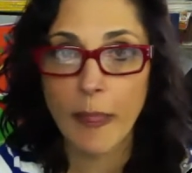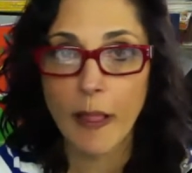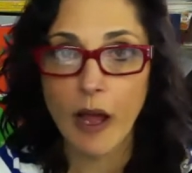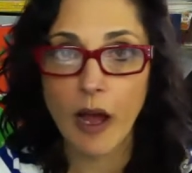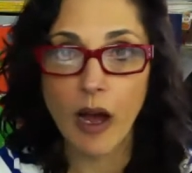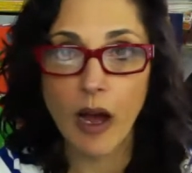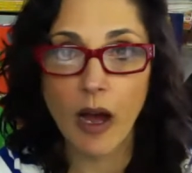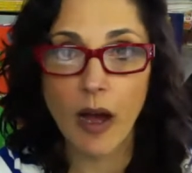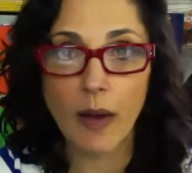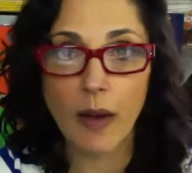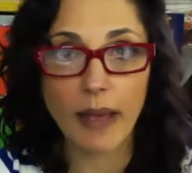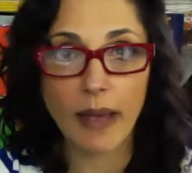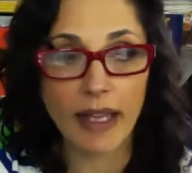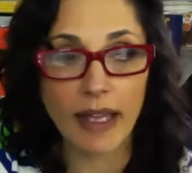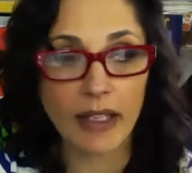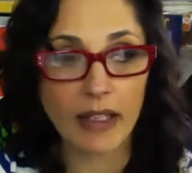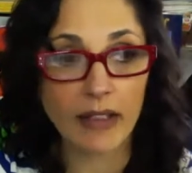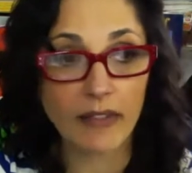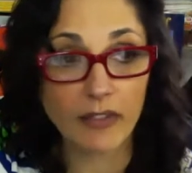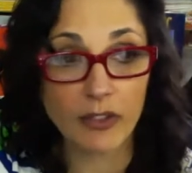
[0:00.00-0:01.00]

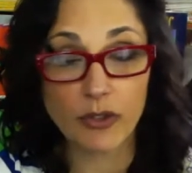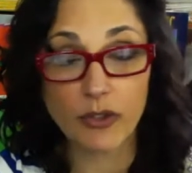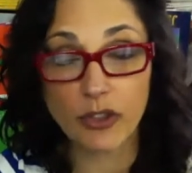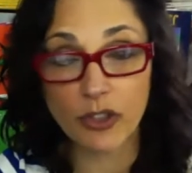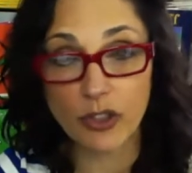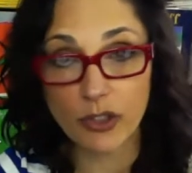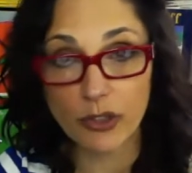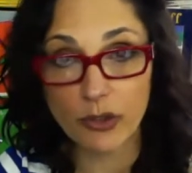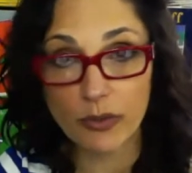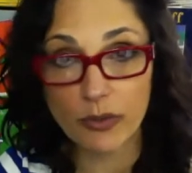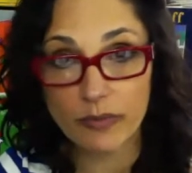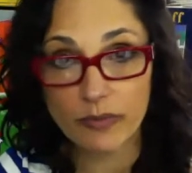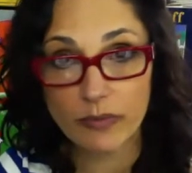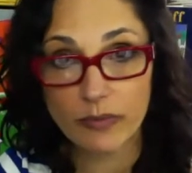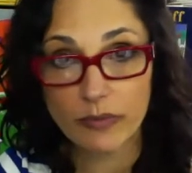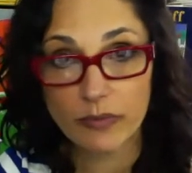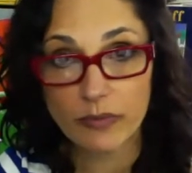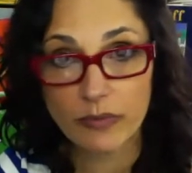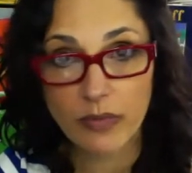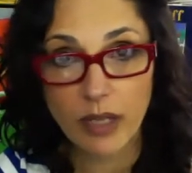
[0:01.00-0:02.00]
And if you do,
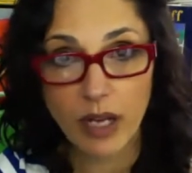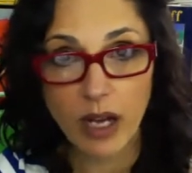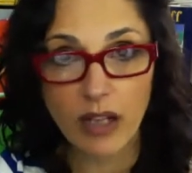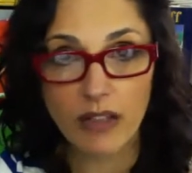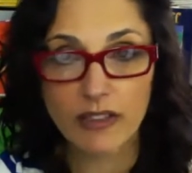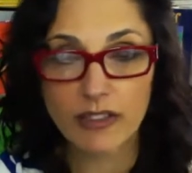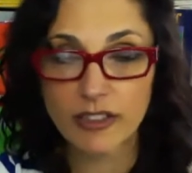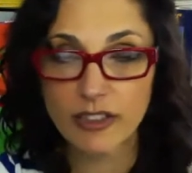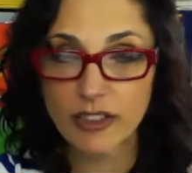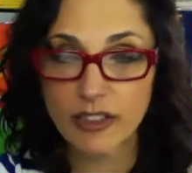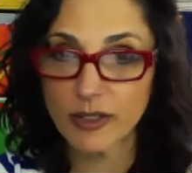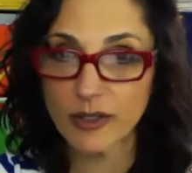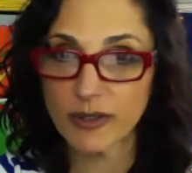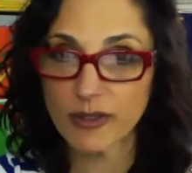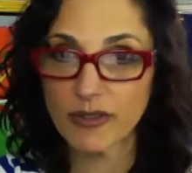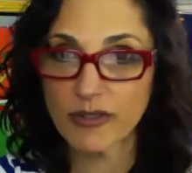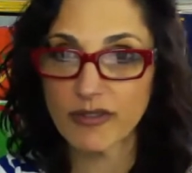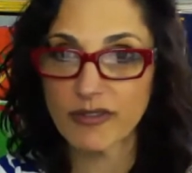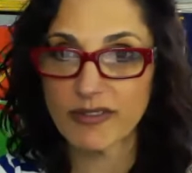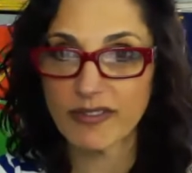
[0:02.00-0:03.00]
I'll see
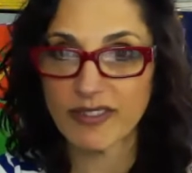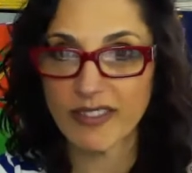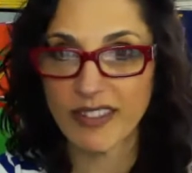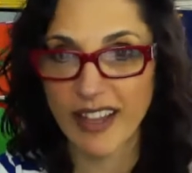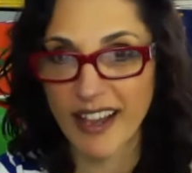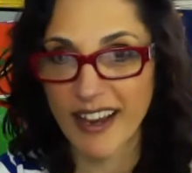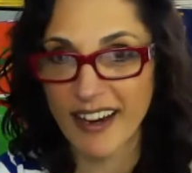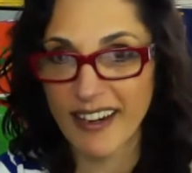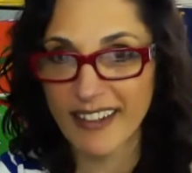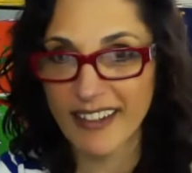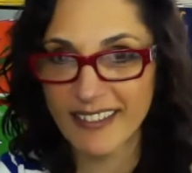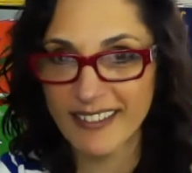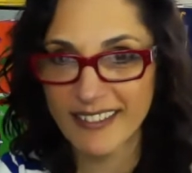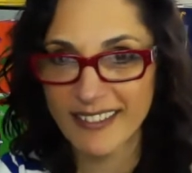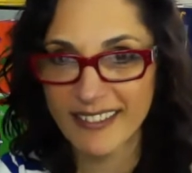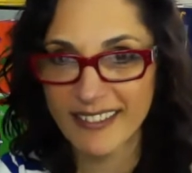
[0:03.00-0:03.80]
you there.